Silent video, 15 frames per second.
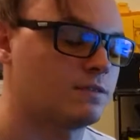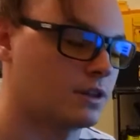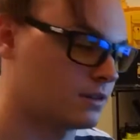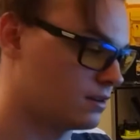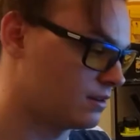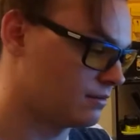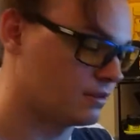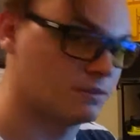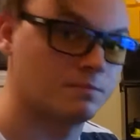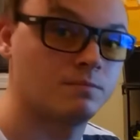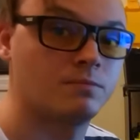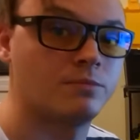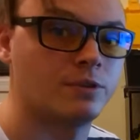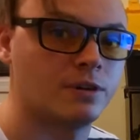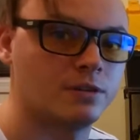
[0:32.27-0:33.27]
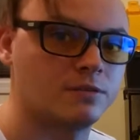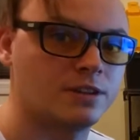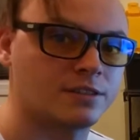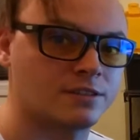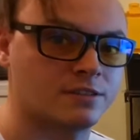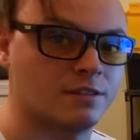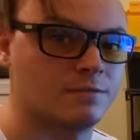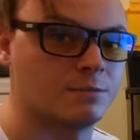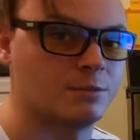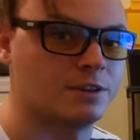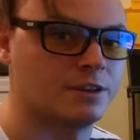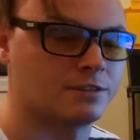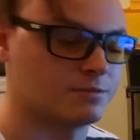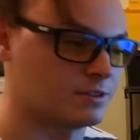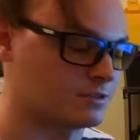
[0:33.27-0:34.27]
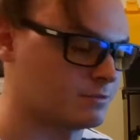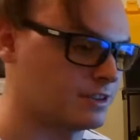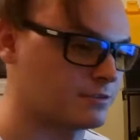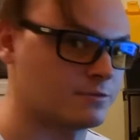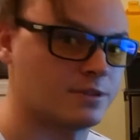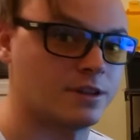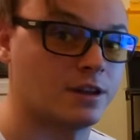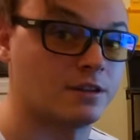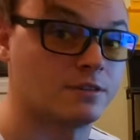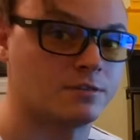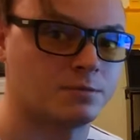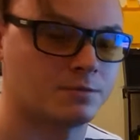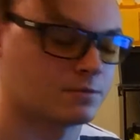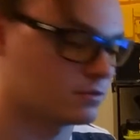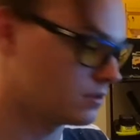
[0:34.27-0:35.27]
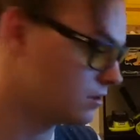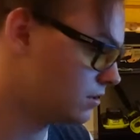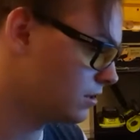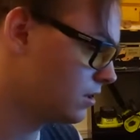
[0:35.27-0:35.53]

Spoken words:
forgot the name of it, but Texas Instruments makes one that I used before.